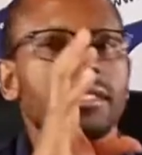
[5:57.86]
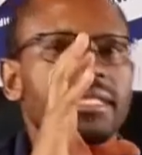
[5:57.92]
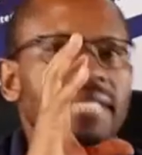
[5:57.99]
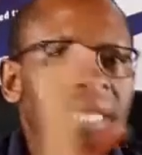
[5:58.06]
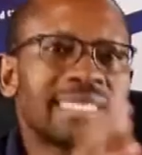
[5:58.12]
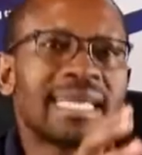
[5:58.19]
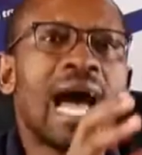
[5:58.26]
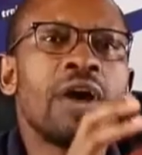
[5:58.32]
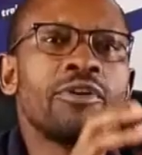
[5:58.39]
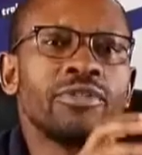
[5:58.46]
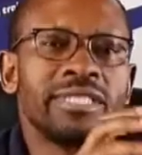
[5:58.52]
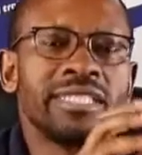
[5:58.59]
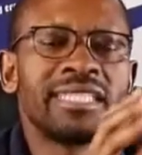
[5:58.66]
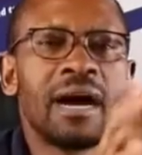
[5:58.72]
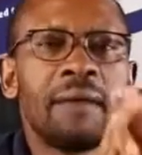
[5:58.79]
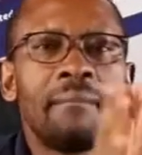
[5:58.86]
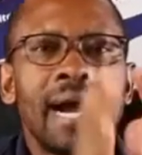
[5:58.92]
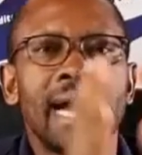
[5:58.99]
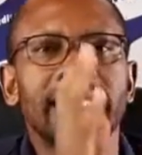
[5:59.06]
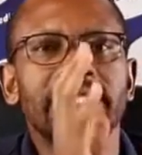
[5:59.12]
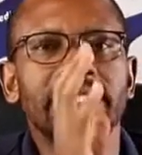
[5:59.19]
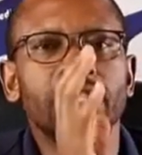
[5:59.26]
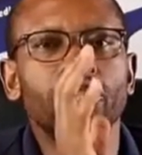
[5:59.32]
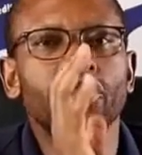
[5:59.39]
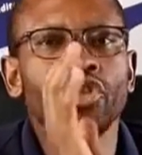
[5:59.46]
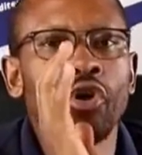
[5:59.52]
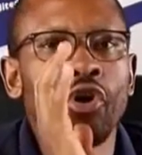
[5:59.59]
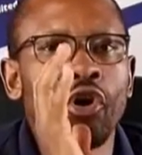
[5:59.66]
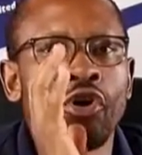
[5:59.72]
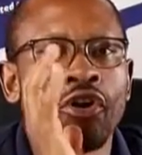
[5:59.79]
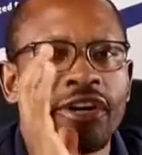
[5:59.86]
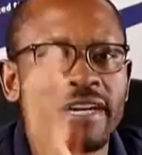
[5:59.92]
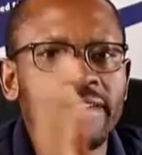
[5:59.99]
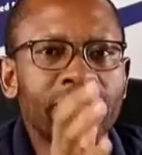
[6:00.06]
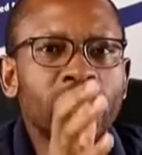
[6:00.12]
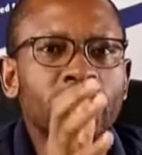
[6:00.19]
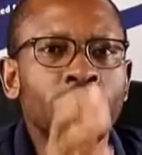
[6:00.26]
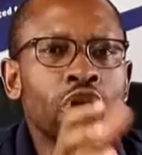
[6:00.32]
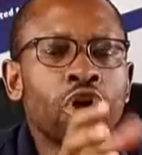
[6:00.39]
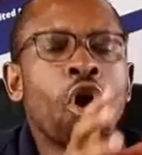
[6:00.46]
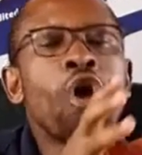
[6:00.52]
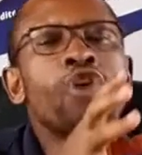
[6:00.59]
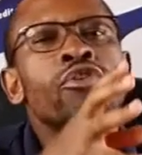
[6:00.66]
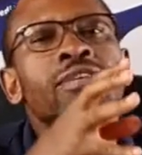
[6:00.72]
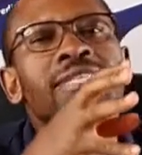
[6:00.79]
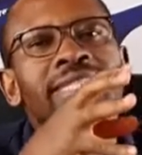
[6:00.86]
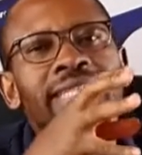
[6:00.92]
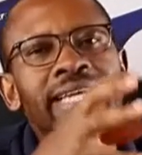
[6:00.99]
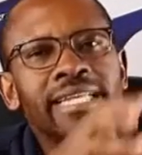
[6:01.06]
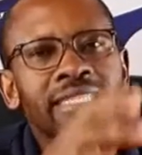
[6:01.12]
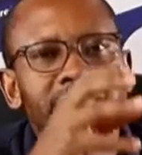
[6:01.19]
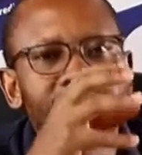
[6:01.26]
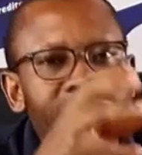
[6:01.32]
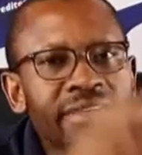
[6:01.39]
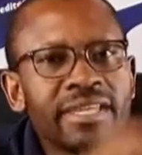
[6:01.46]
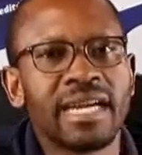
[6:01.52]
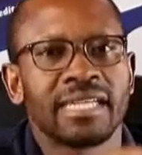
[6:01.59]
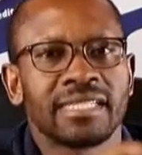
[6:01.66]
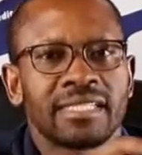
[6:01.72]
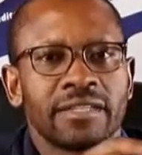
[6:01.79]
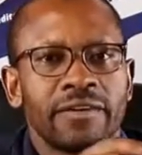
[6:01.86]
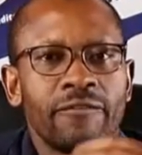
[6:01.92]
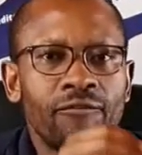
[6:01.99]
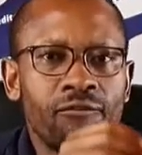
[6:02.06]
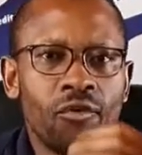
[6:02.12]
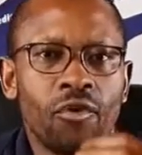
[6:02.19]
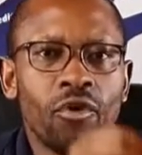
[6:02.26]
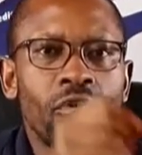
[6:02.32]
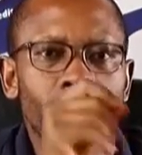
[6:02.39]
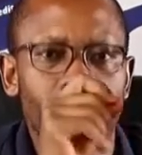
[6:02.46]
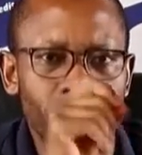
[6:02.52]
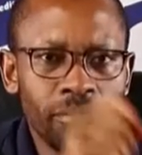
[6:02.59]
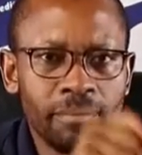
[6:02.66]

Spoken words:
That's how you determine your revenue or your sales figures for your